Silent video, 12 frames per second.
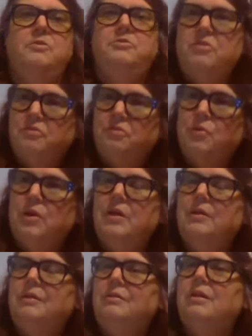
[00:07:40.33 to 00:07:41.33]
Just so it
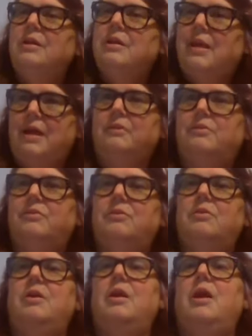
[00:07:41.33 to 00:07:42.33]
can connect
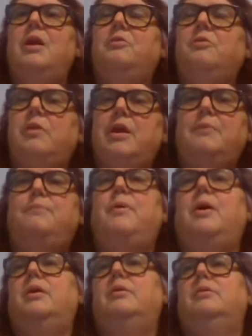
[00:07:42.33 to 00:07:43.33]
and create a
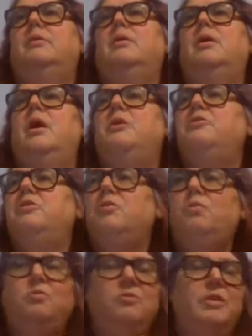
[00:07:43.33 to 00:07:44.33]
bond. And you're
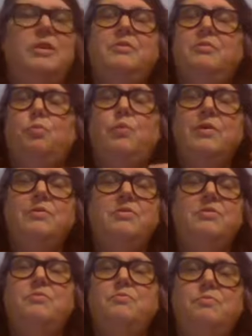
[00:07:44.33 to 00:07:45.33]
going to, like I said, wear
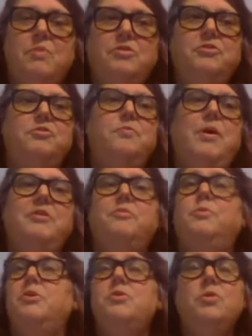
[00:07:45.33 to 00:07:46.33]
this as much as
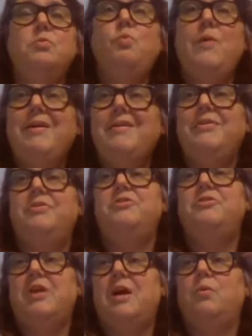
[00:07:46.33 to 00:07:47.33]
possible. You can wear it in the
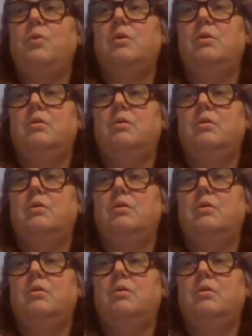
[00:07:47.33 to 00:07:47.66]
shower